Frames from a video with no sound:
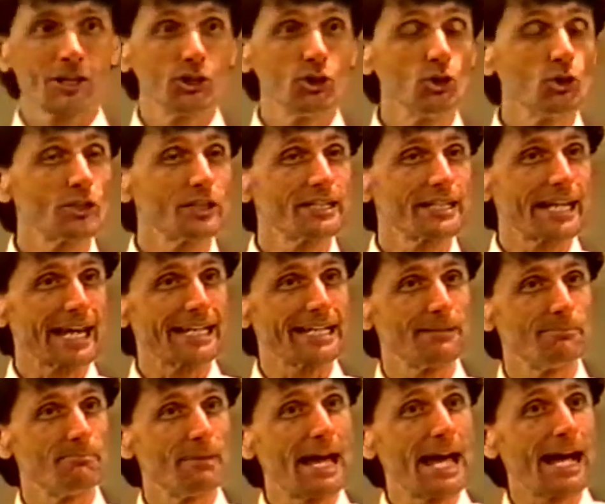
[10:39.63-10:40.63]
You can get
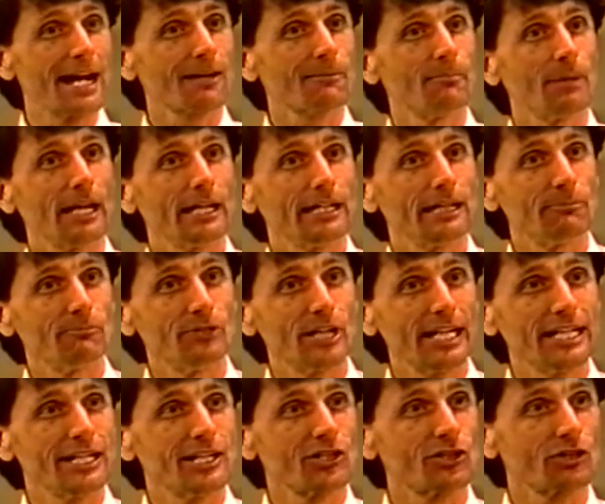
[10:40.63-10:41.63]
it back by
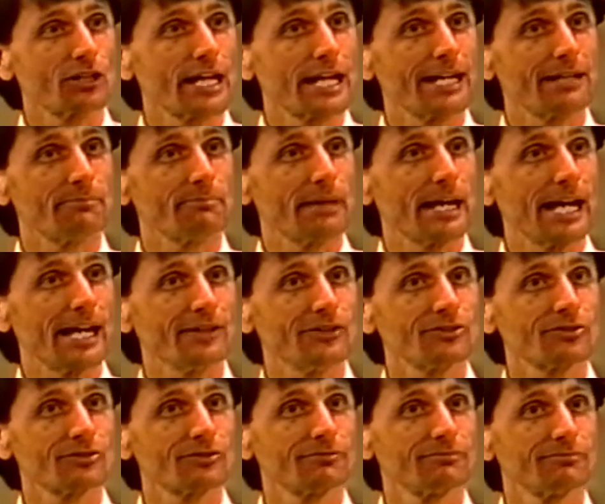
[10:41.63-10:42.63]
updating your land
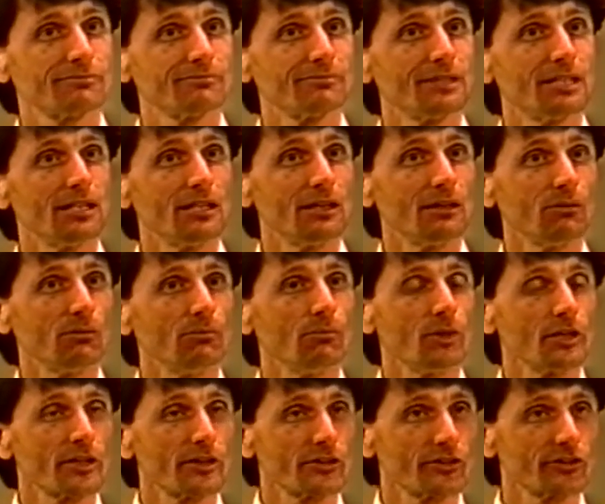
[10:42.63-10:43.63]
patent.
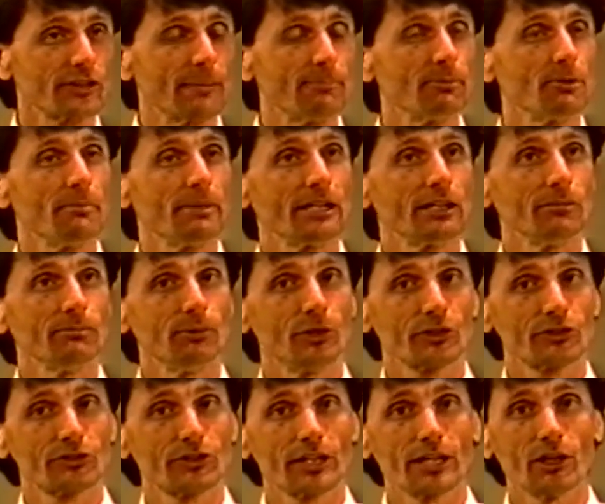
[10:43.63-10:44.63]
One of the supplemental
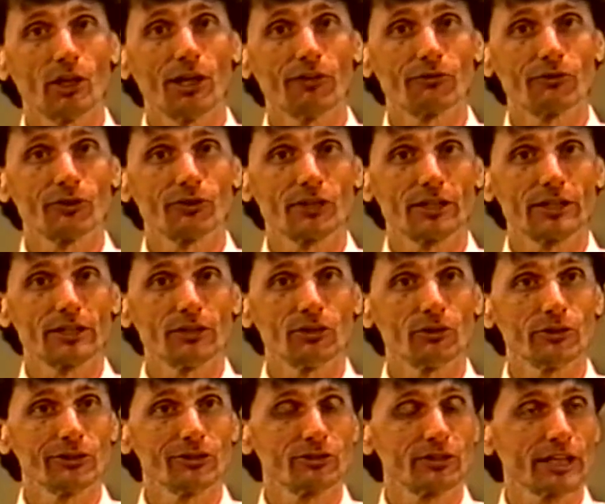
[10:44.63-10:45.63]
books that I offer is on
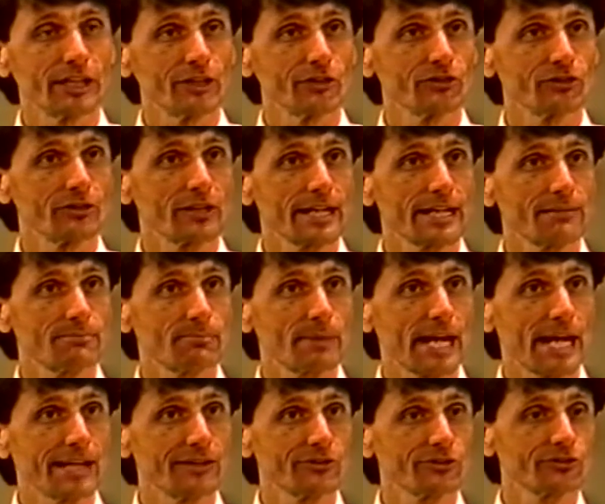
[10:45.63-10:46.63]
allodial titles and land
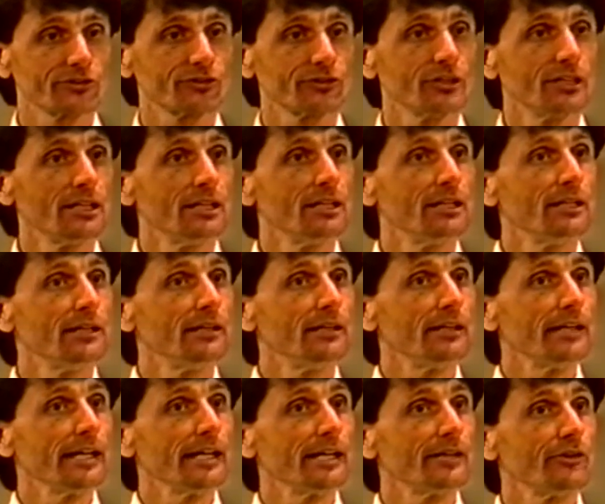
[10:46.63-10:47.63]
patents.
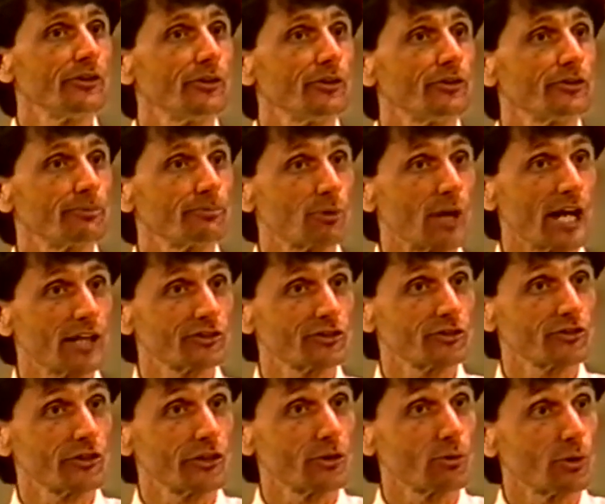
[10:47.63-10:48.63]
And there is a
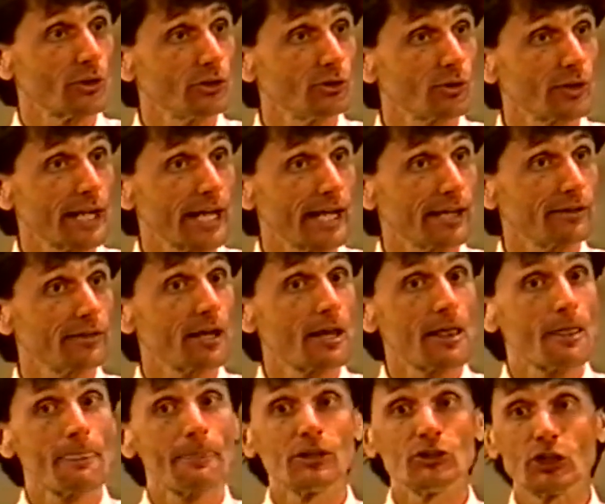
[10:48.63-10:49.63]
process there where you can
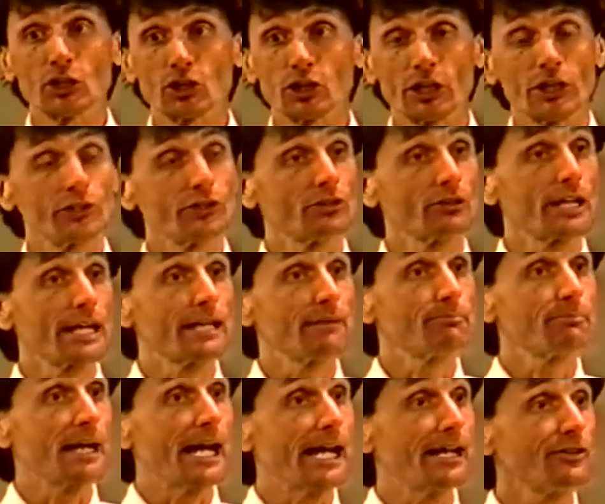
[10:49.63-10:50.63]
declare your
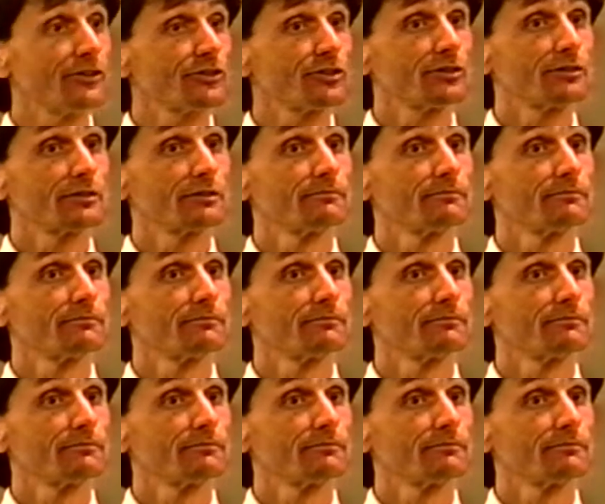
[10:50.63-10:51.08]
land patent